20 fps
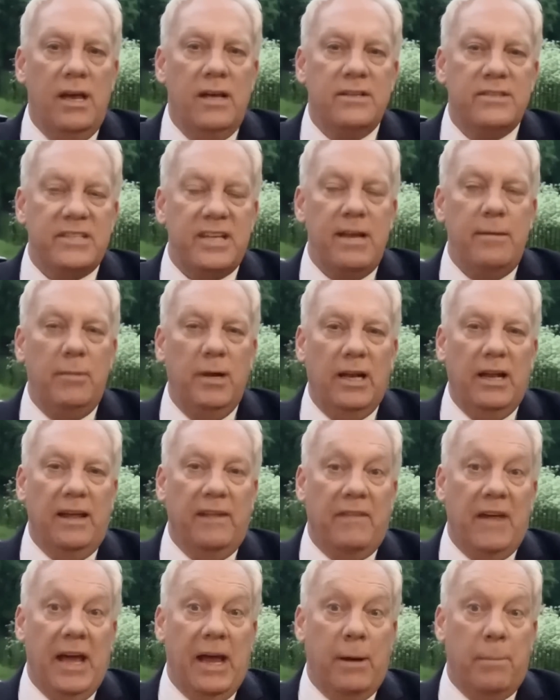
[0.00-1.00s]
Seemingly,
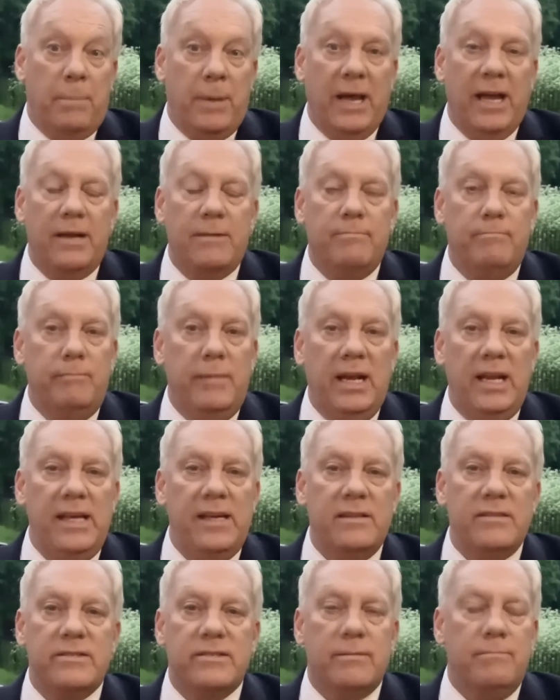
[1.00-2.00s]
they are paid
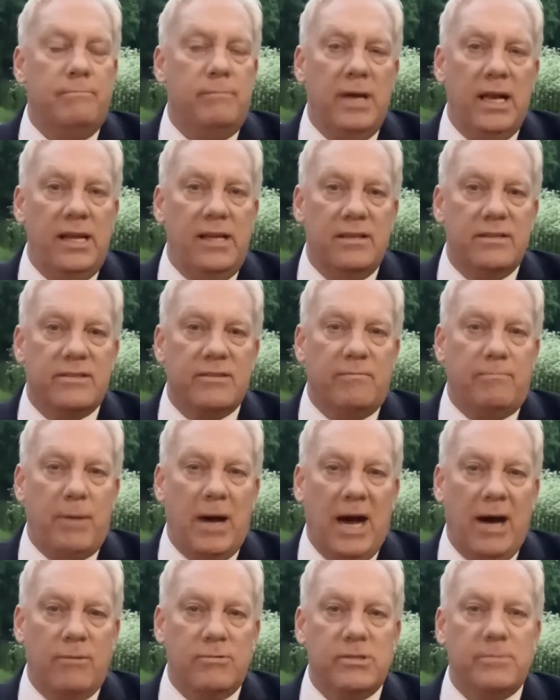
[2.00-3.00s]
millions and millions of
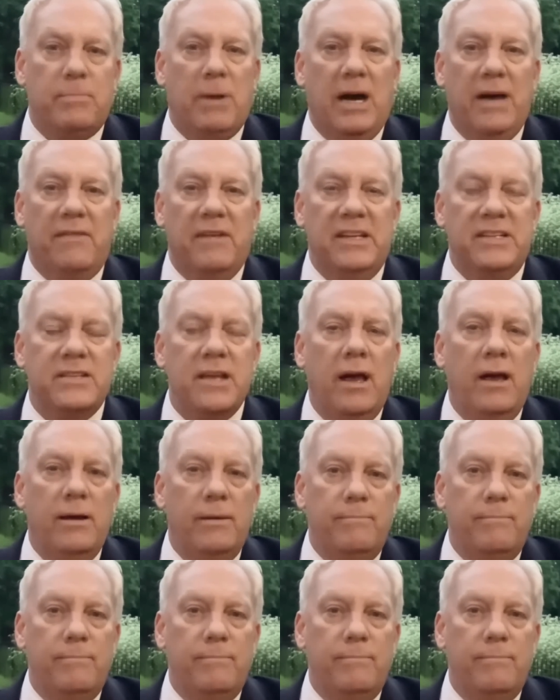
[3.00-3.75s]
pounds by these